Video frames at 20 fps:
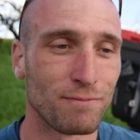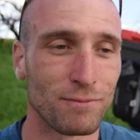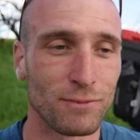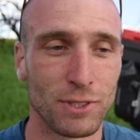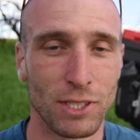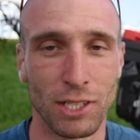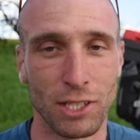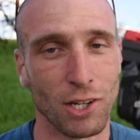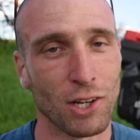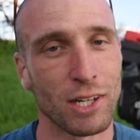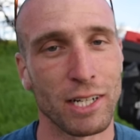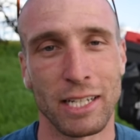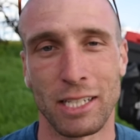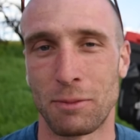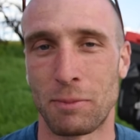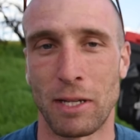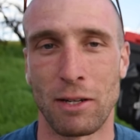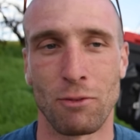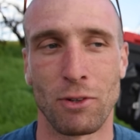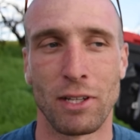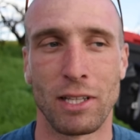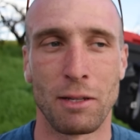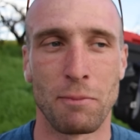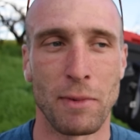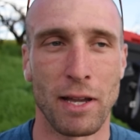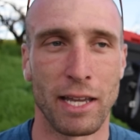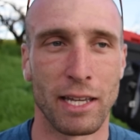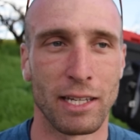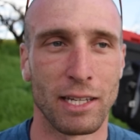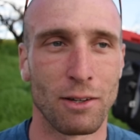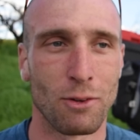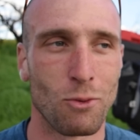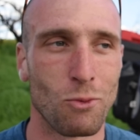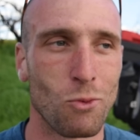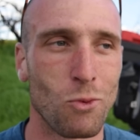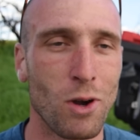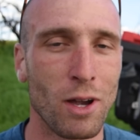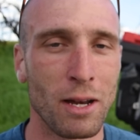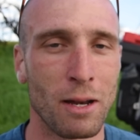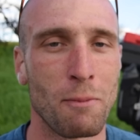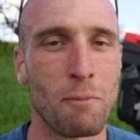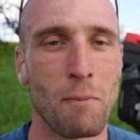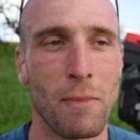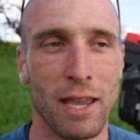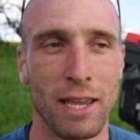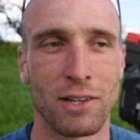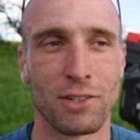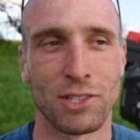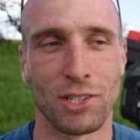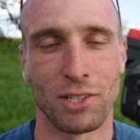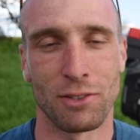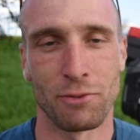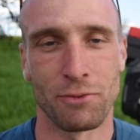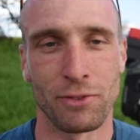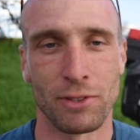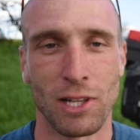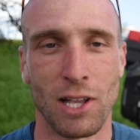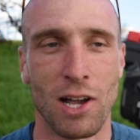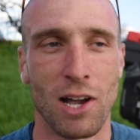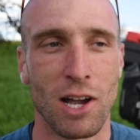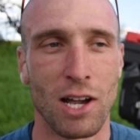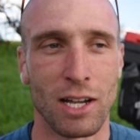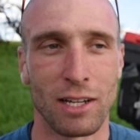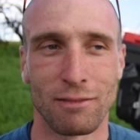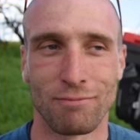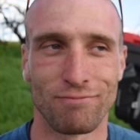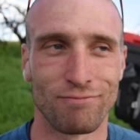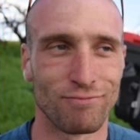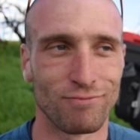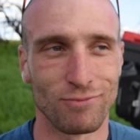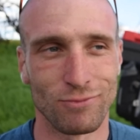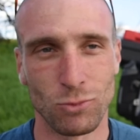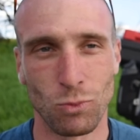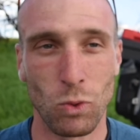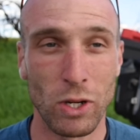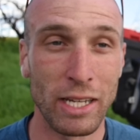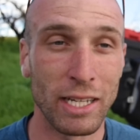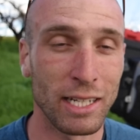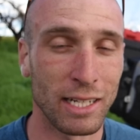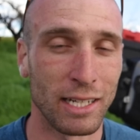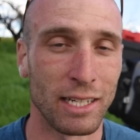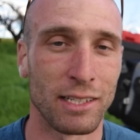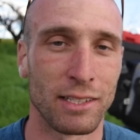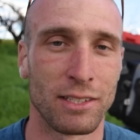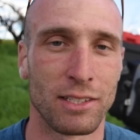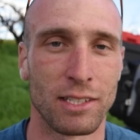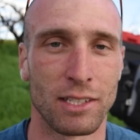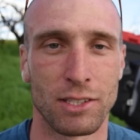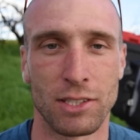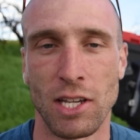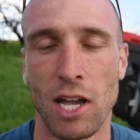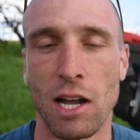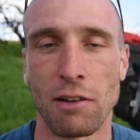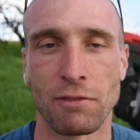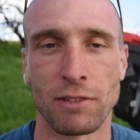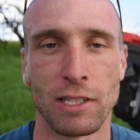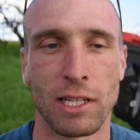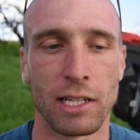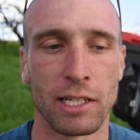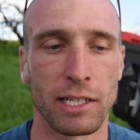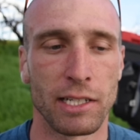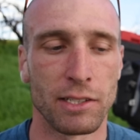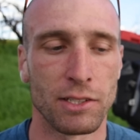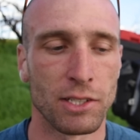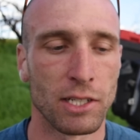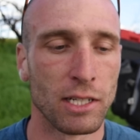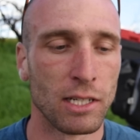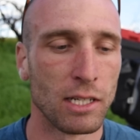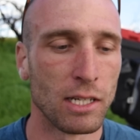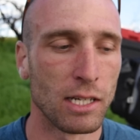Security has been really my one major flaw, weakness to soft luggage.